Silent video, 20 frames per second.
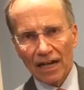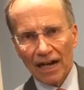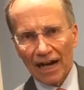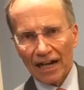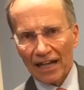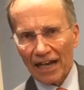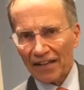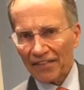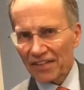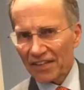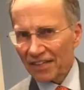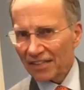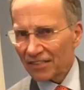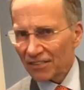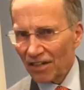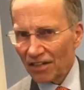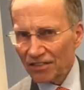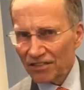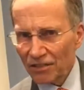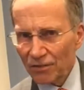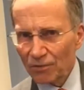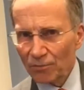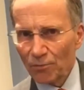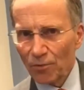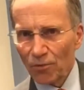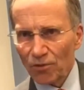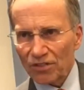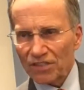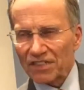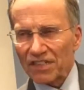I think it's also
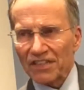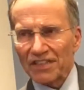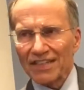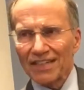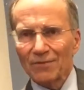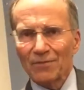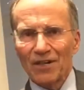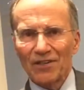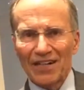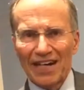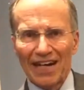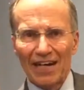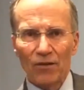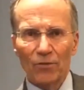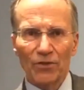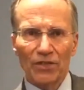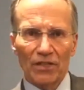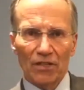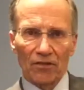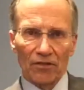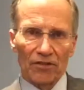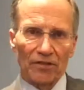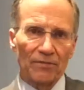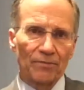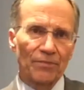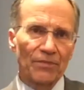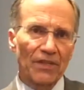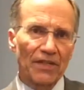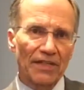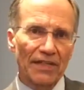important to think about how we
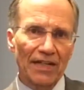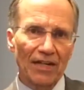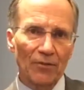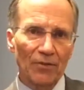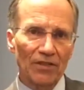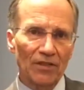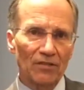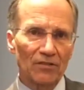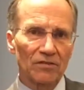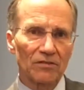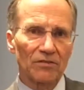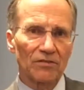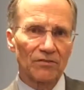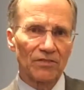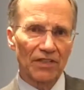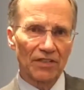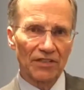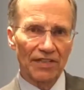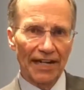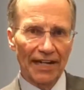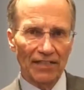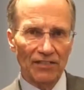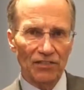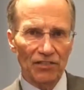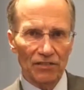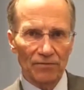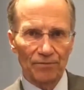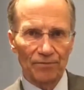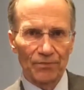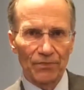learn and how we learn from
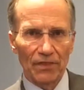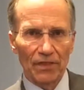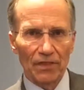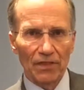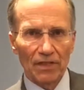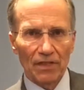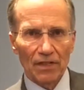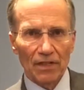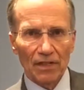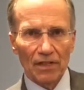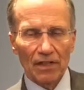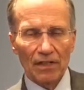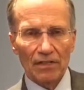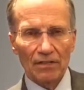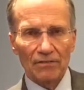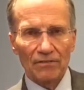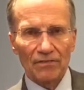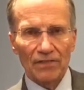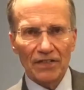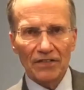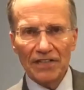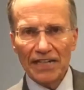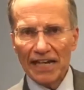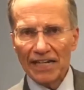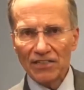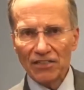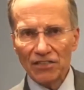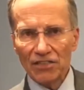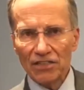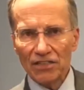variation.
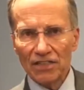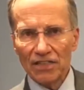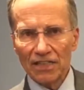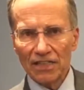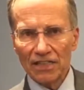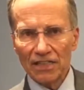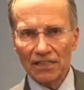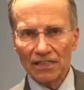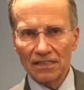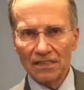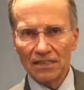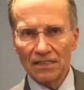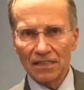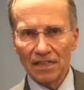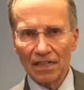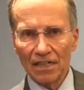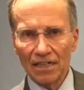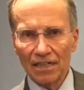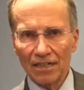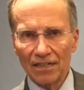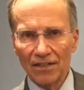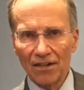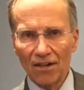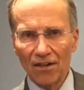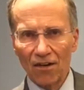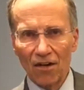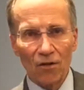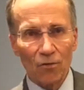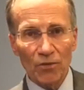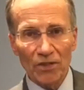Variation is
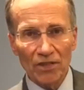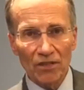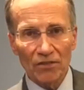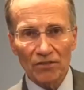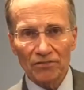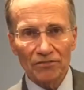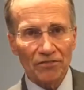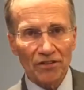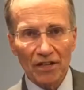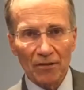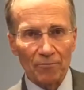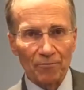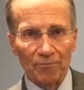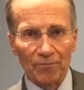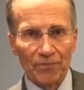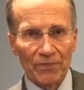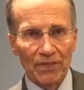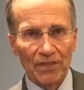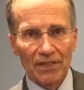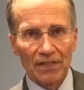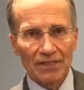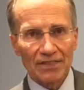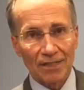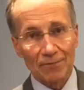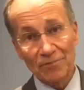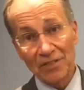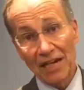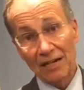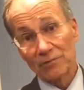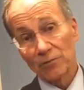all we learn from.
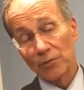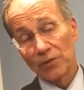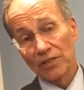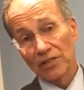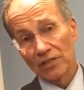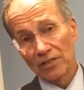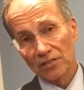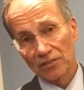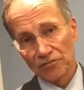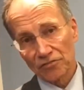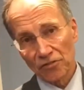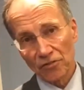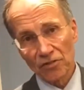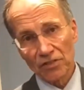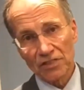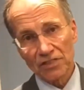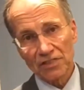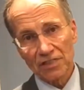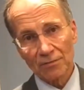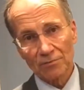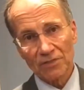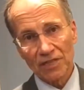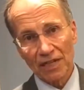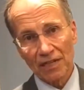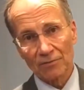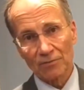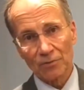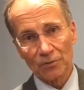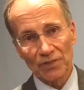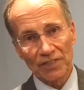Sometimes we can control it,
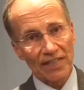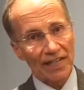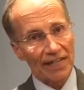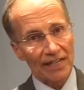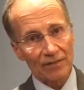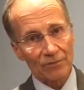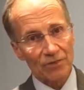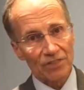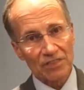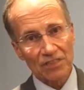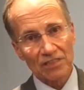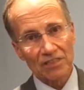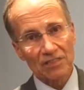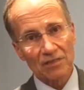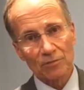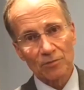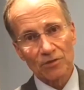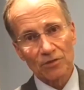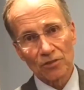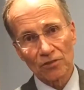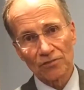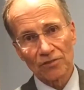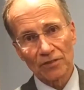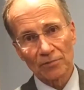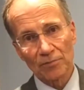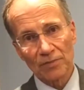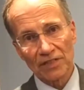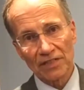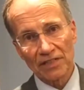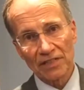sometimes we can't, we just observe
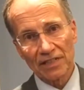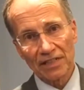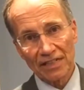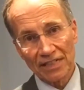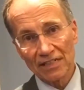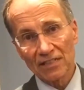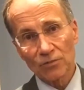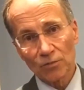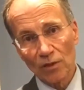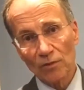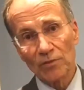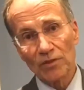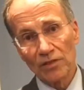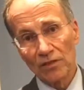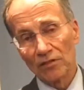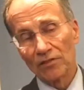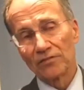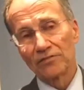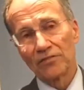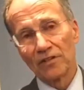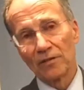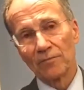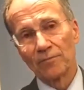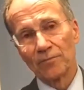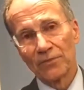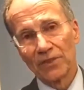it, but it is what we learn from.